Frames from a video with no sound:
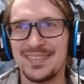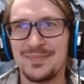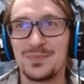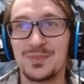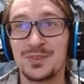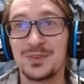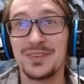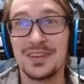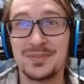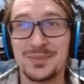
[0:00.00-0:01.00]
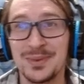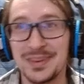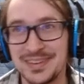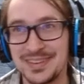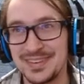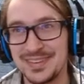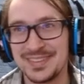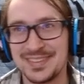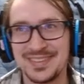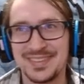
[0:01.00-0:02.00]
Survive what?
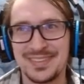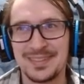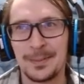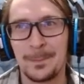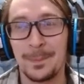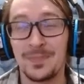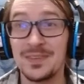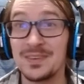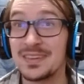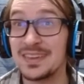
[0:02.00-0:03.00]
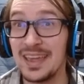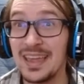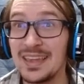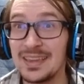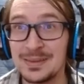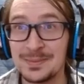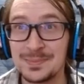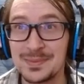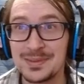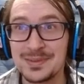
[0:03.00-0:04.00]
The
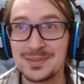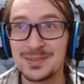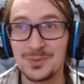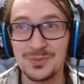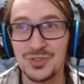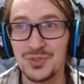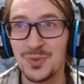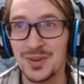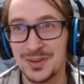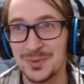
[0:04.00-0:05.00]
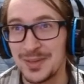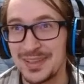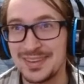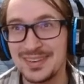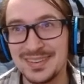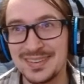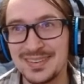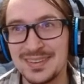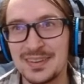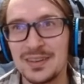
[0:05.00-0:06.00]
game! Don't you want to win?
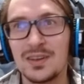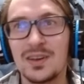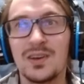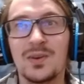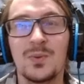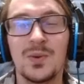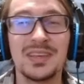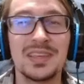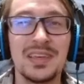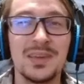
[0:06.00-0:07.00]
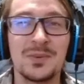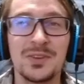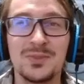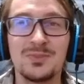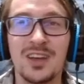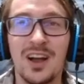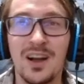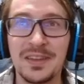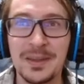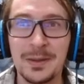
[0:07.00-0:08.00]
What game are you
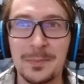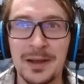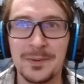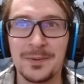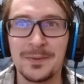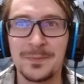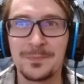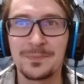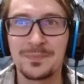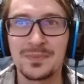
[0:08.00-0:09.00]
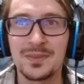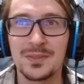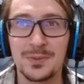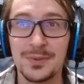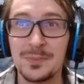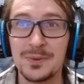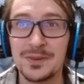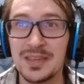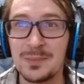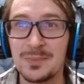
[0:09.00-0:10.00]
talking about? The Reaper
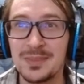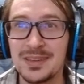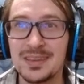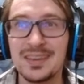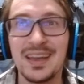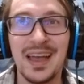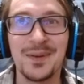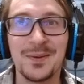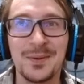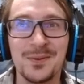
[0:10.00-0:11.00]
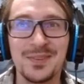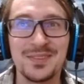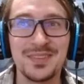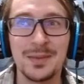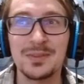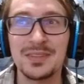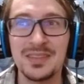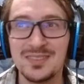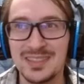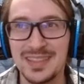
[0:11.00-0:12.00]
game thing? I don't know if this guy
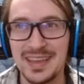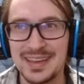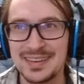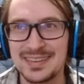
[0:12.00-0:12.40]
believes in that.